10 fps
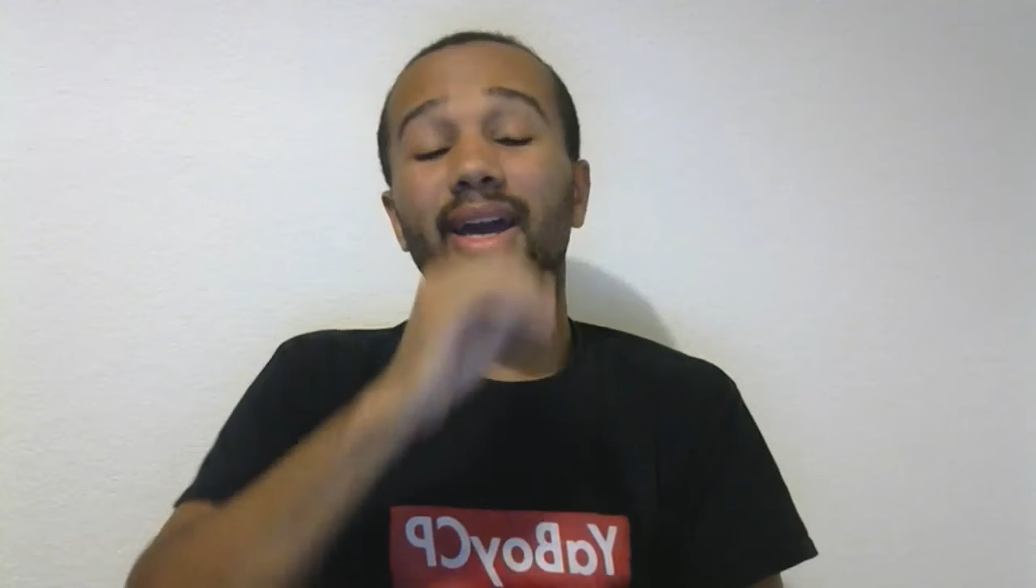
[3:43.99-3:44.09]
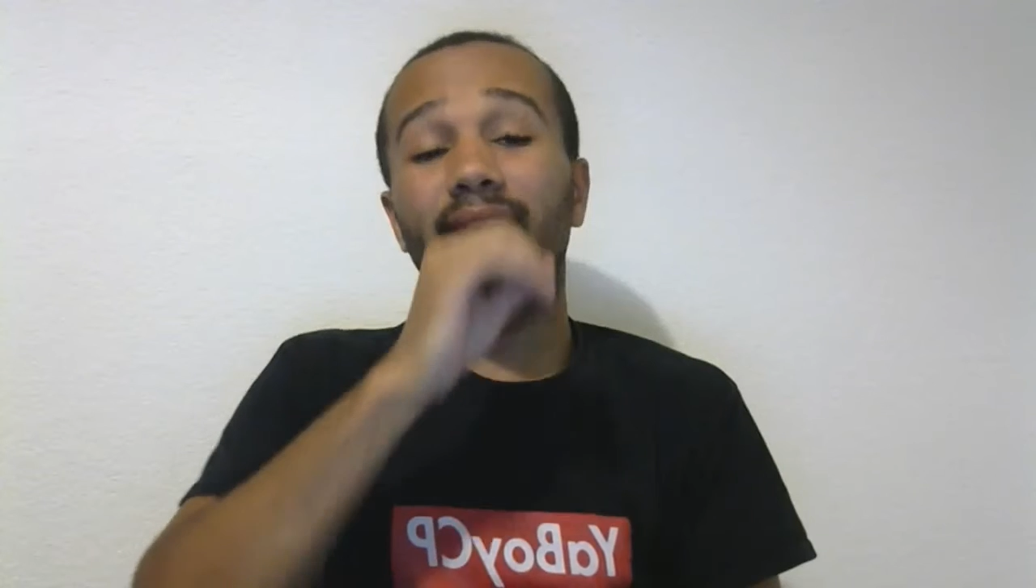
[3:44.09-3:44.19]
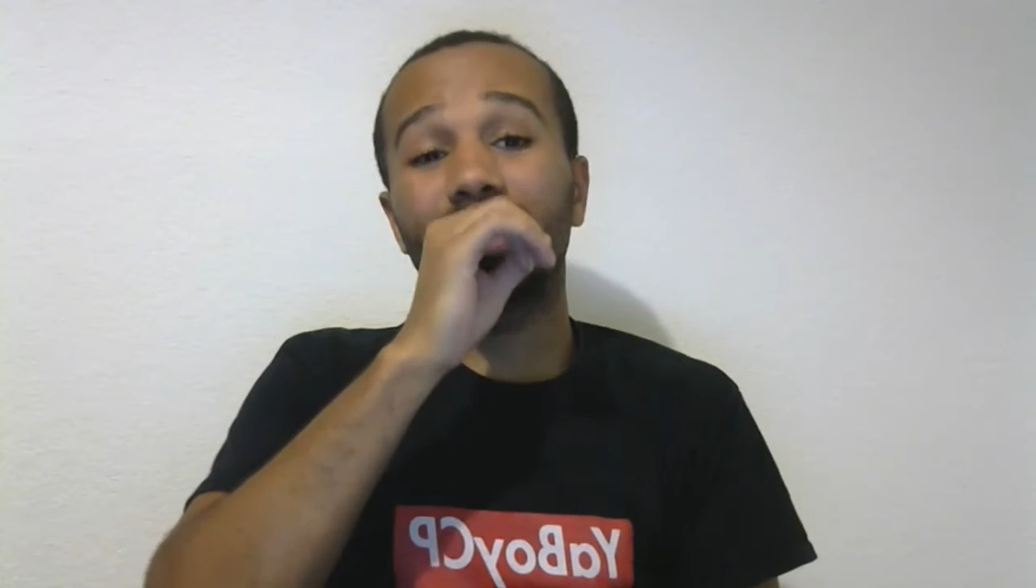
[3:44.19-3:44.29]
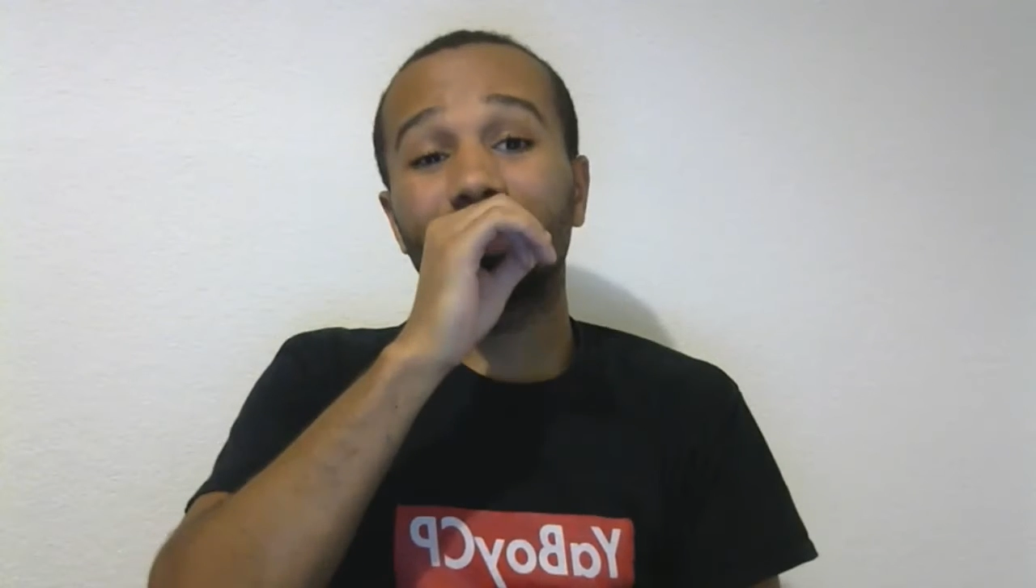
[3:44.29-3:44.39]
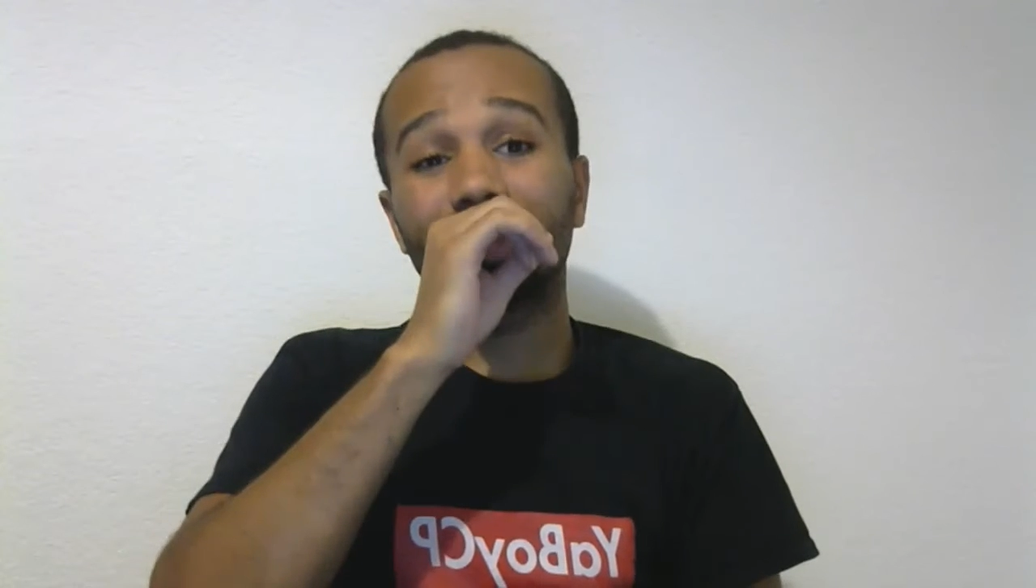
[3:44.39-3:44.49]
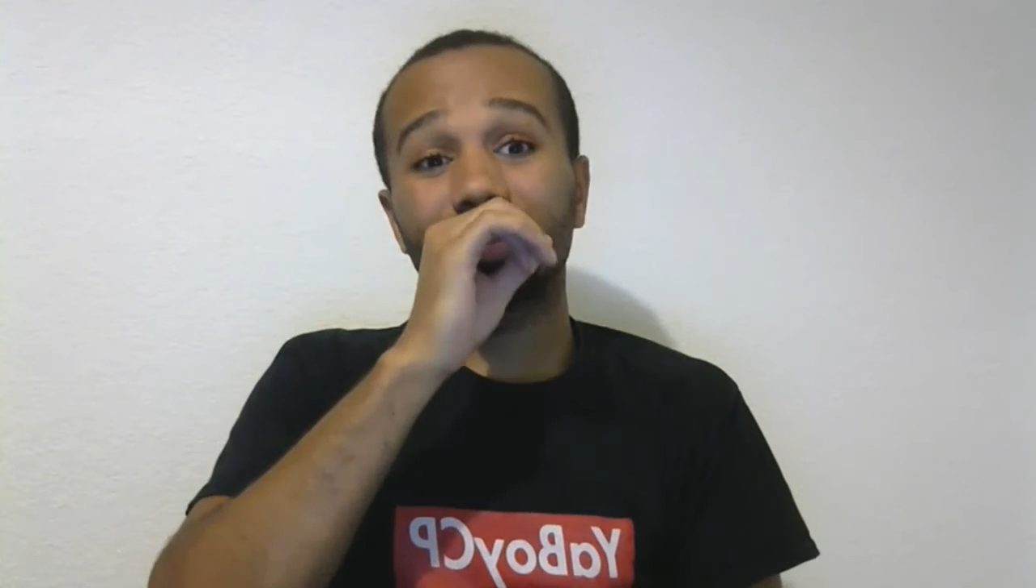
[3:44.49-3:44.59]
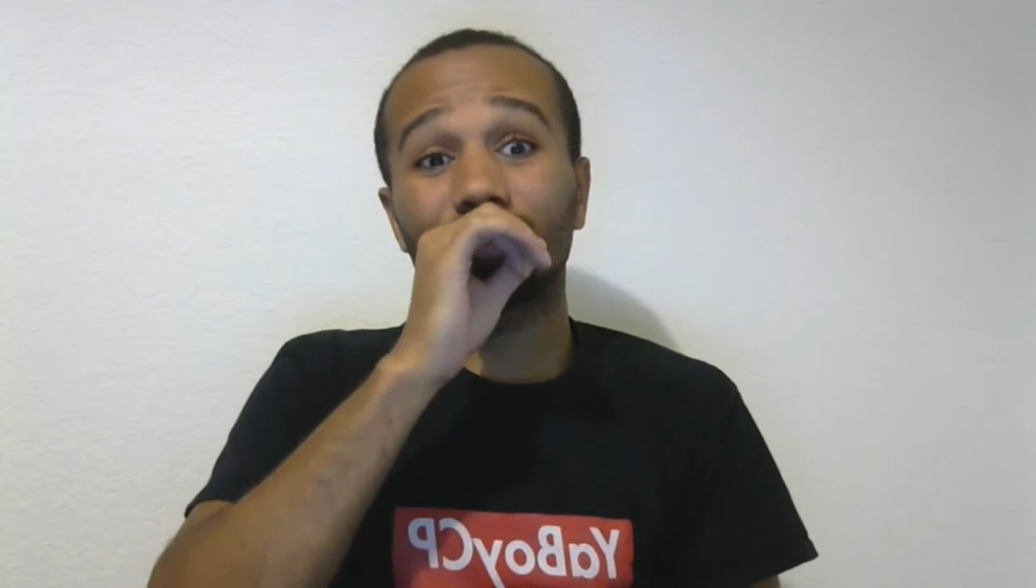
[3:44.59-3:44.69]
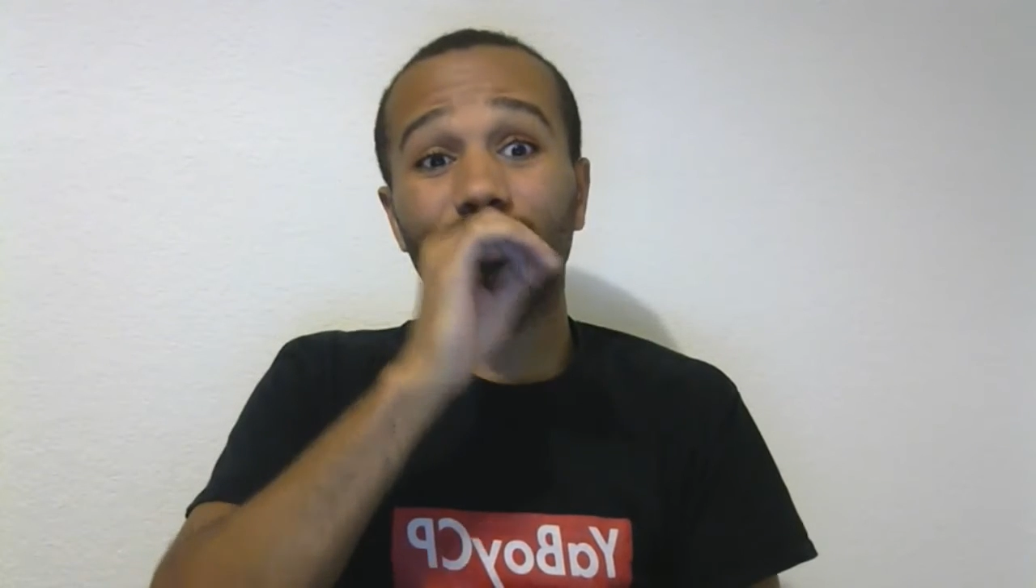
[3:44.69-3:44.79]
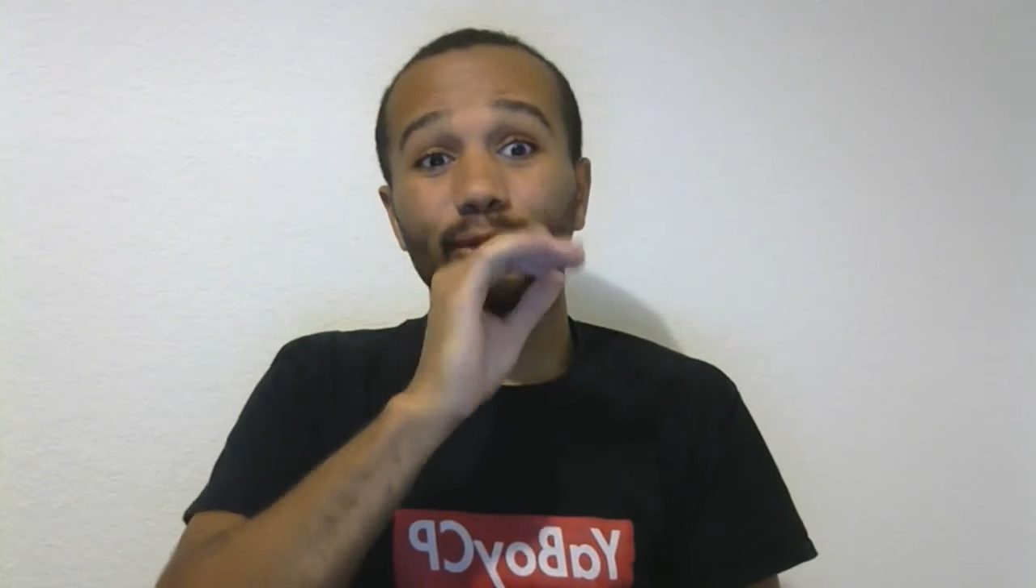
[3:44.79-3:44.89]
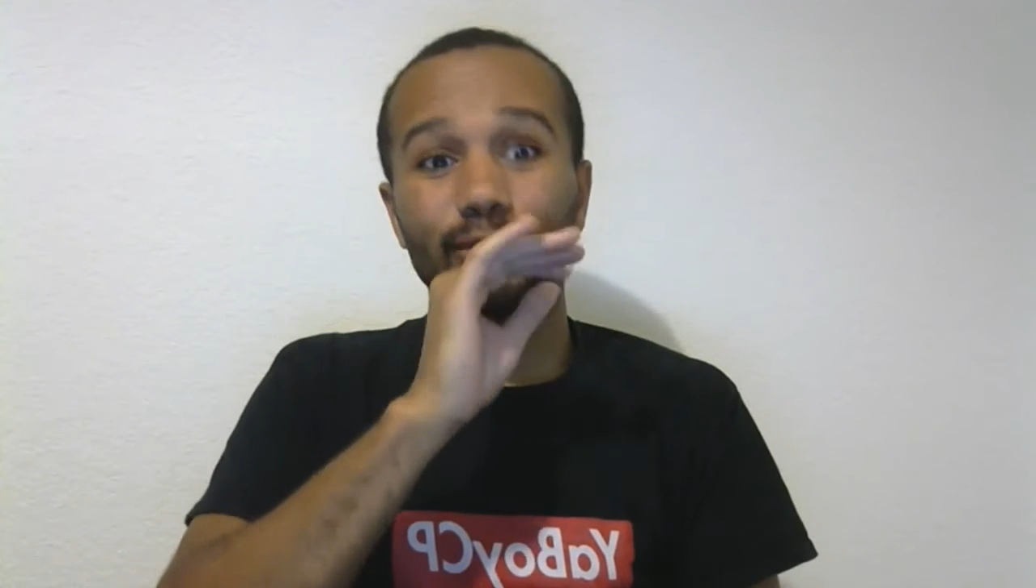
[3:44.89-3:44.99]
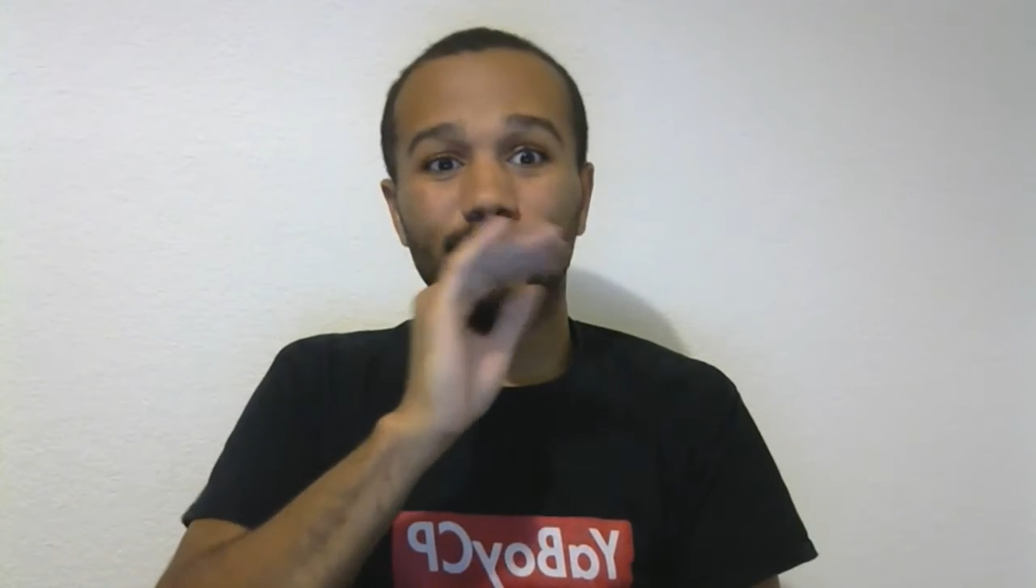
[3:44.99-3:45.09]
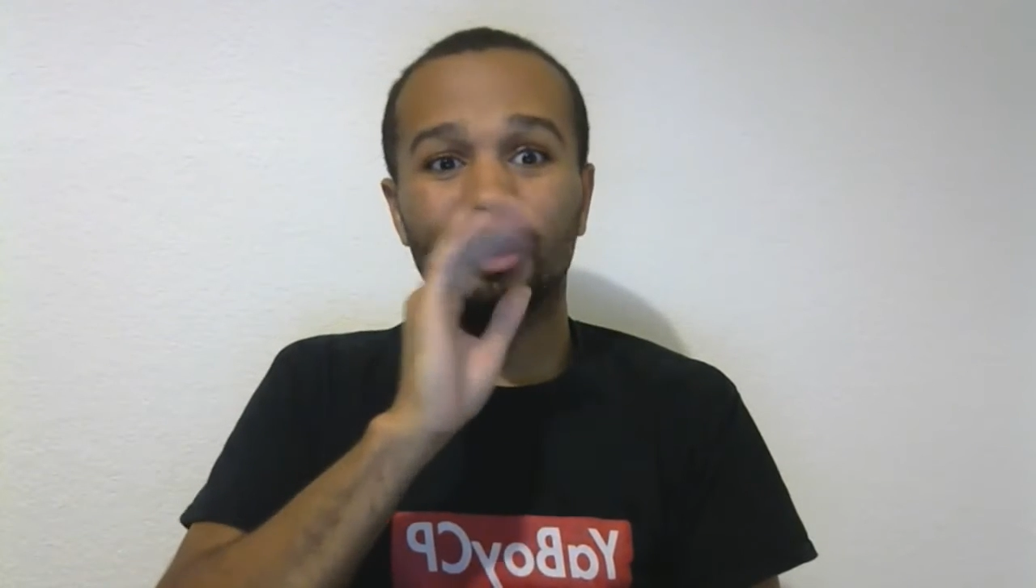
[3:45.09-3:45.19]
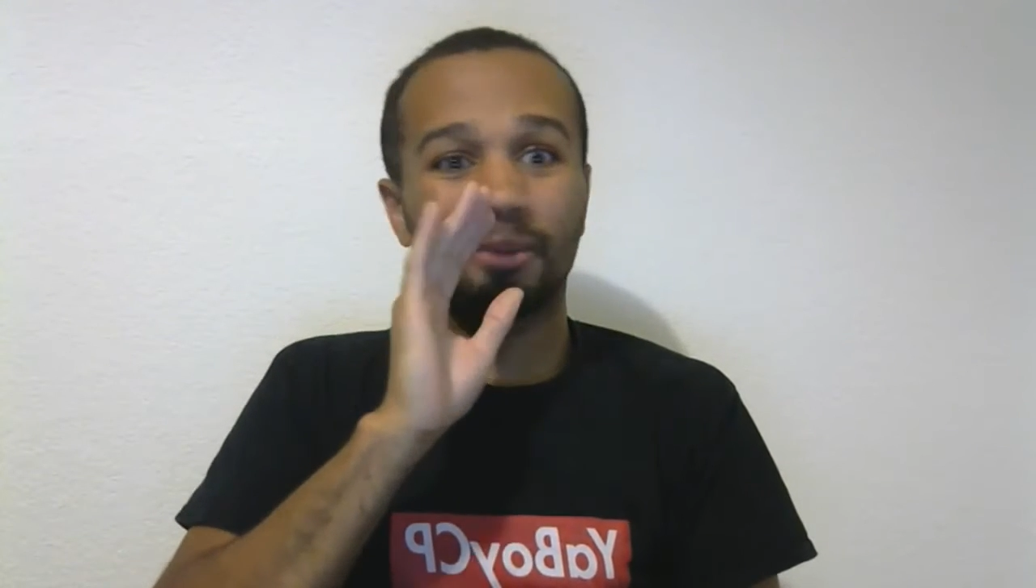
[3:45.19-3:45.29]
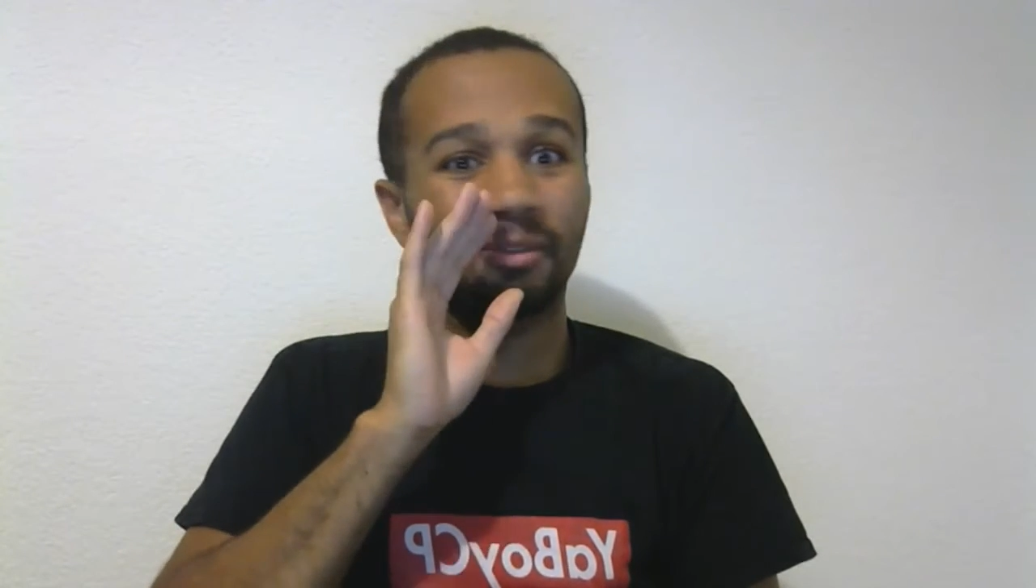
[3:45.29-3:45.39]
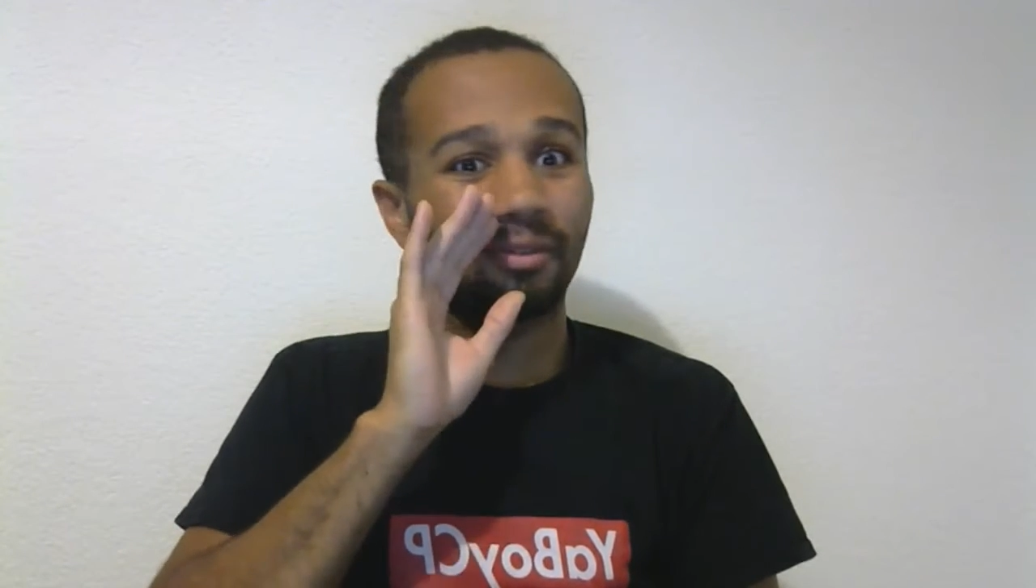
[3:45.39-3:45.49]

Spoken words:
And like the first thing I thought,